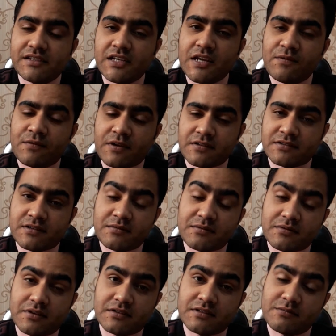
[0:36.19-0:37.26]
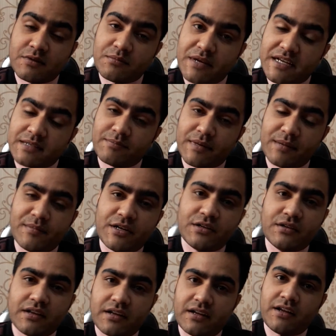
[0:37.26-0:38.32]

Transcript: if customer makes payment